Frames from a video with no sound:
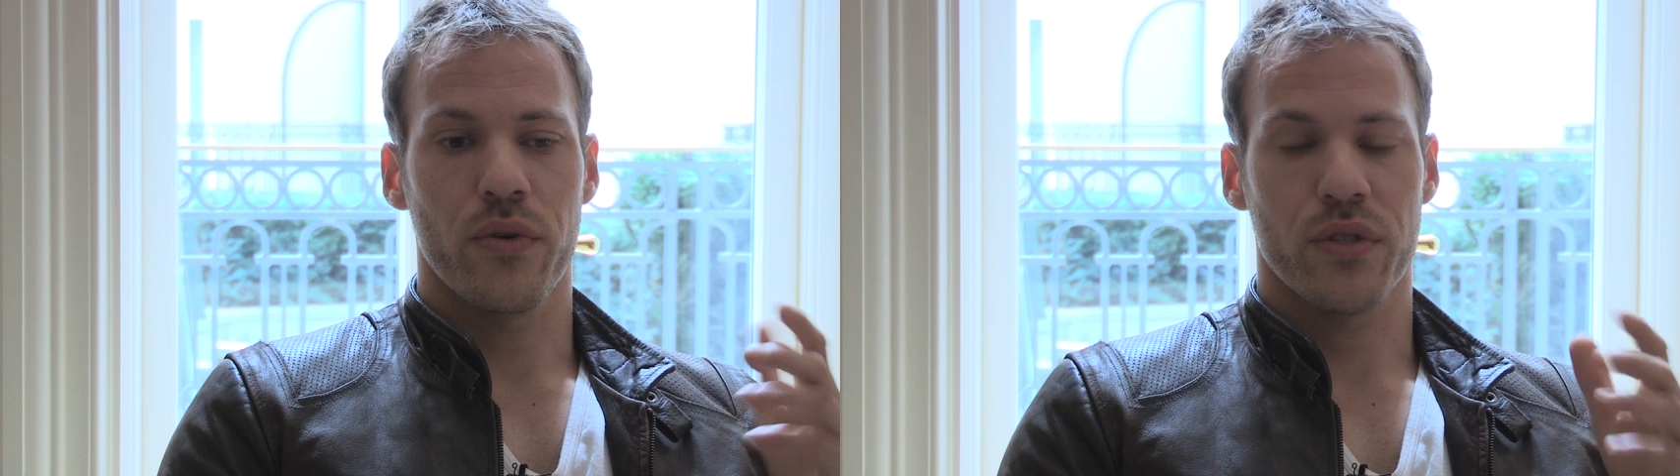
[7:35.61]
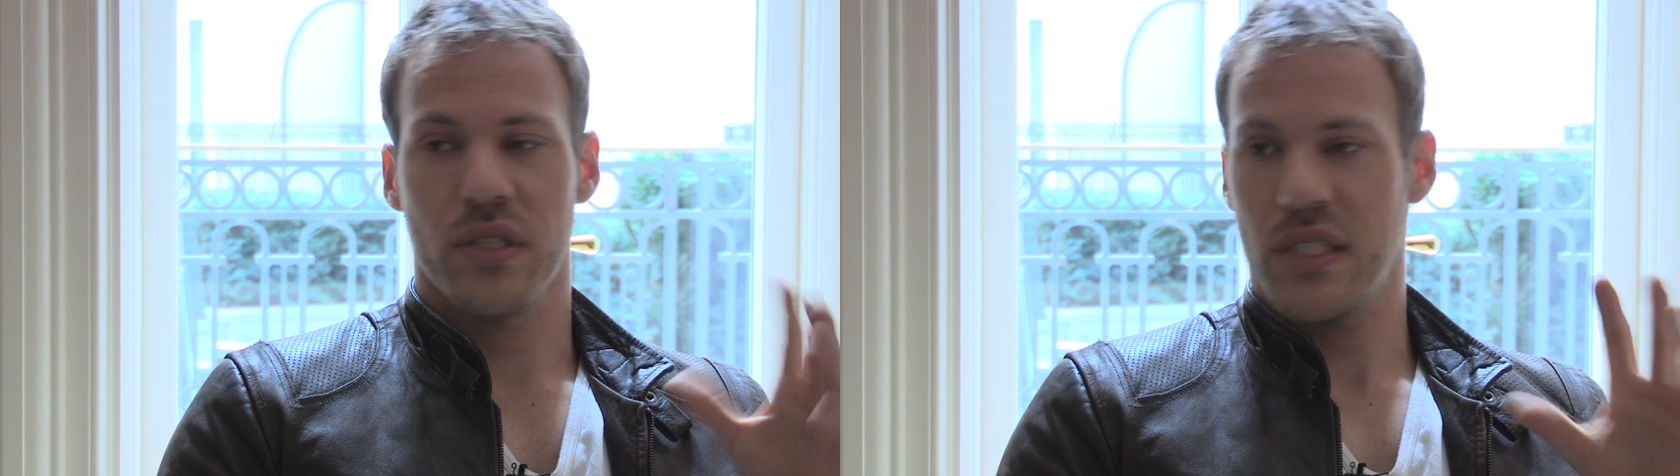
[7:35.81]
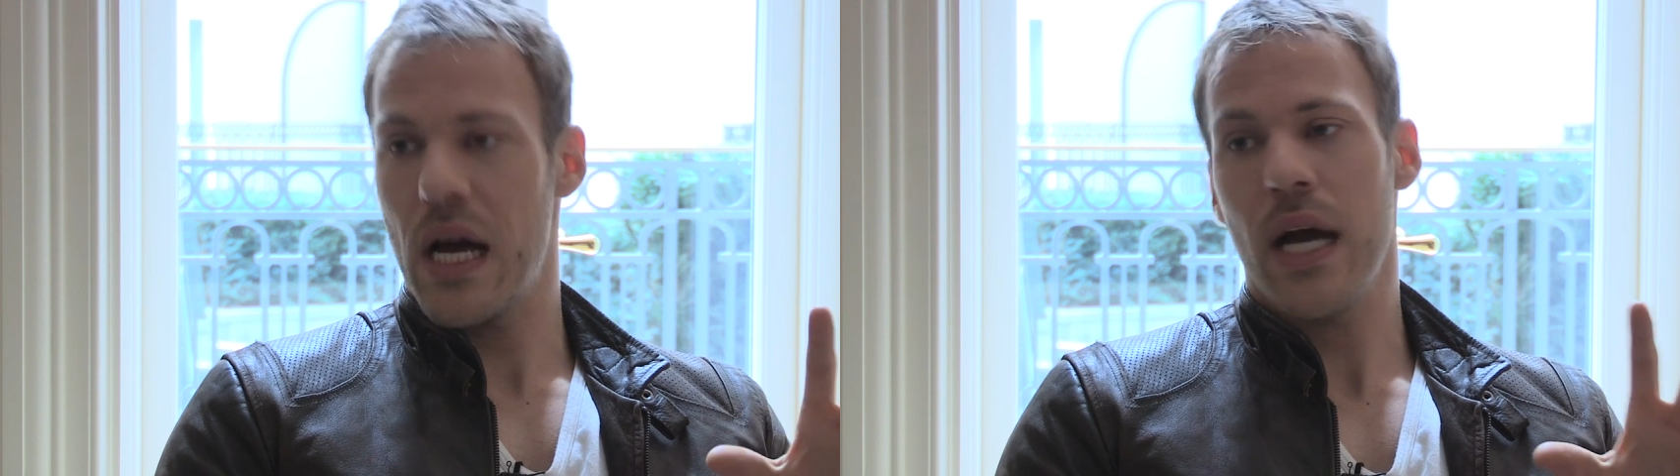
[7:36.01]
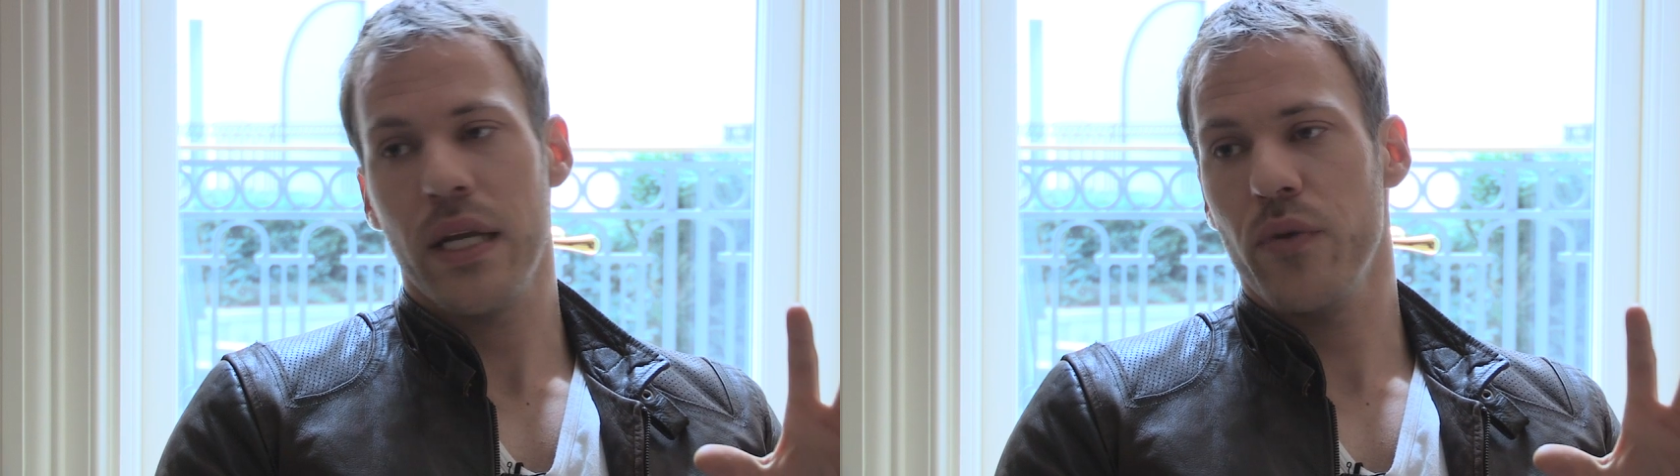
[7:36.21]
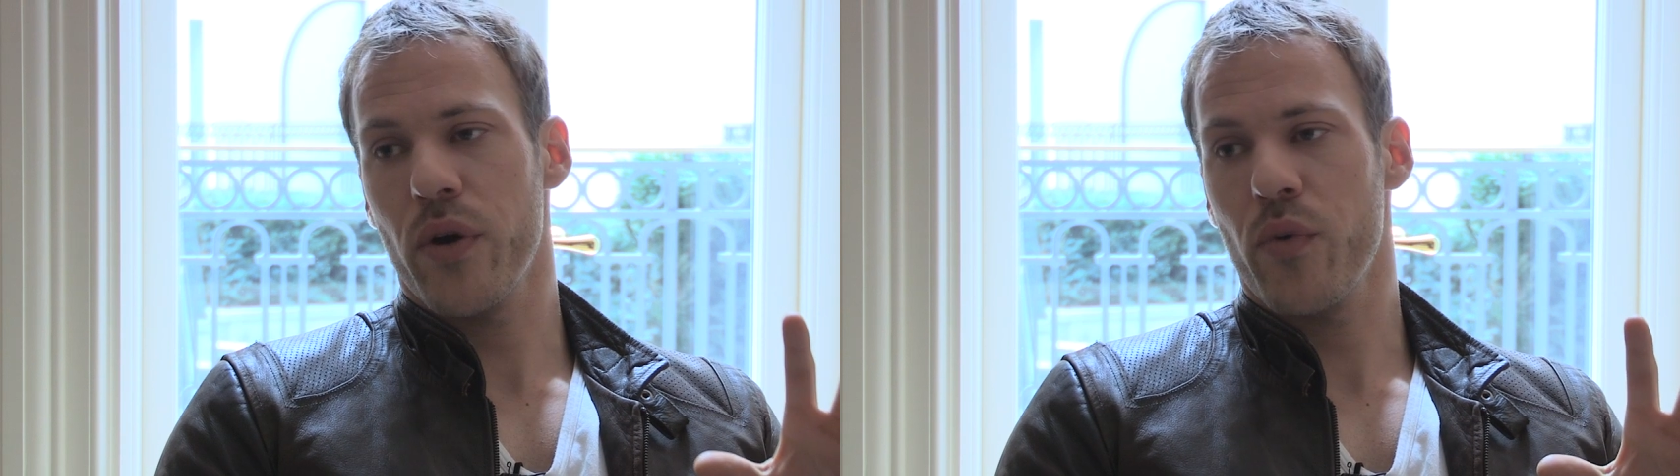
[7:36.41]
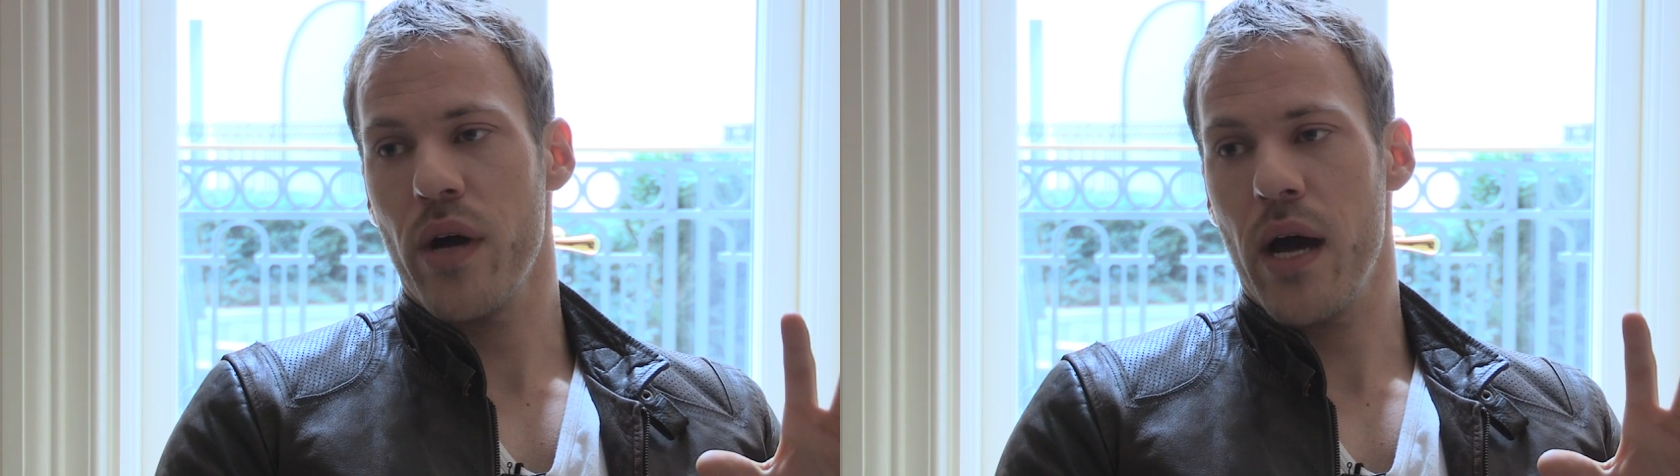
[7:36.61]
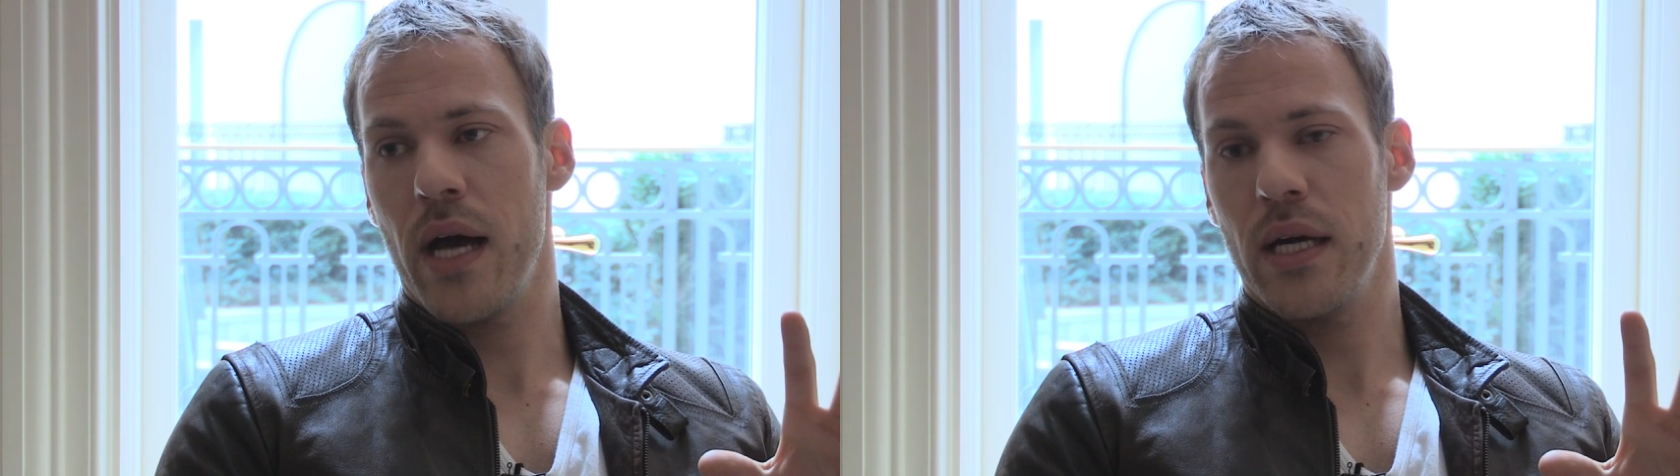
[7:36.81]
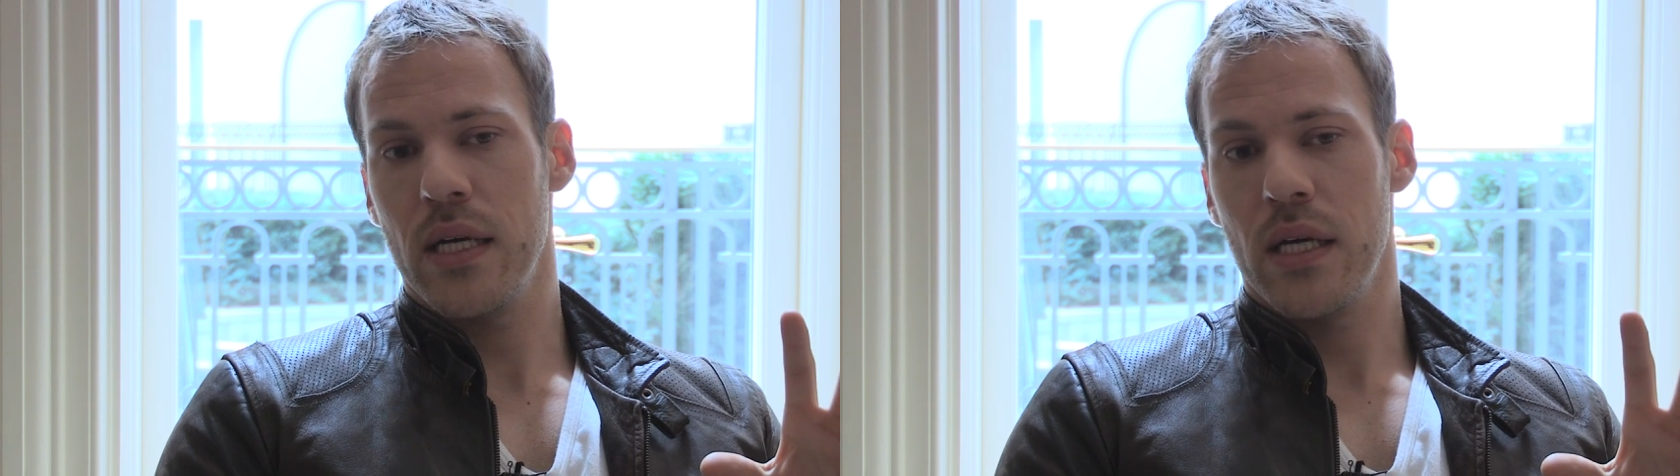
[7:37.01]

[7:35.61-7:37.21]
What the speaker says: or society where we're at,